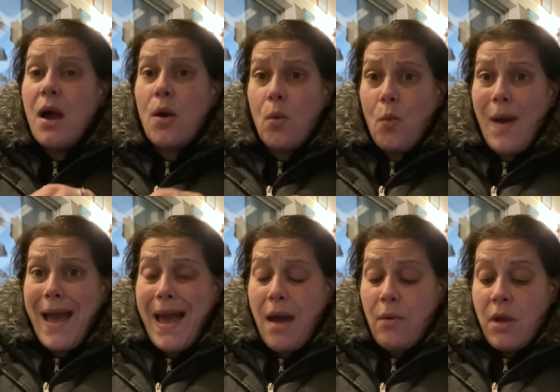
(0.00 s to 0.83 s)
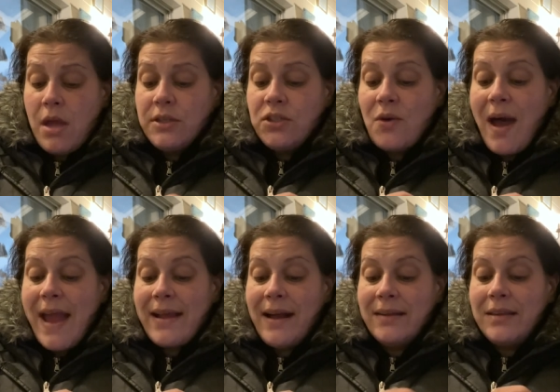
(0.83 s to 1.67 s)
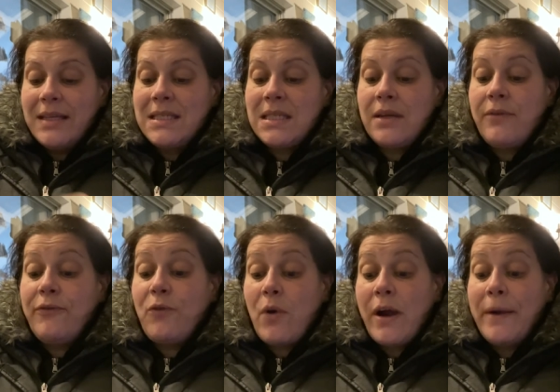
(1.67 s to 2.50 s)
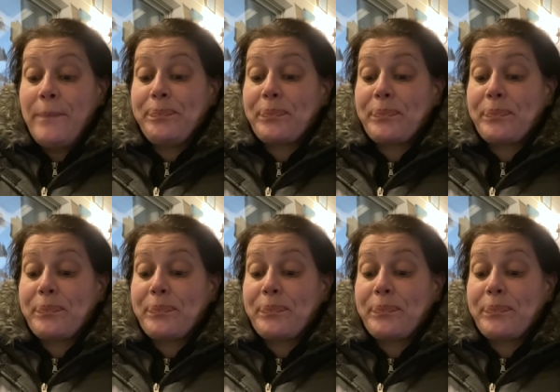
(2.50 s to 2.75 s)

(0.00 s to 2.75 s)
Wow. So I got this for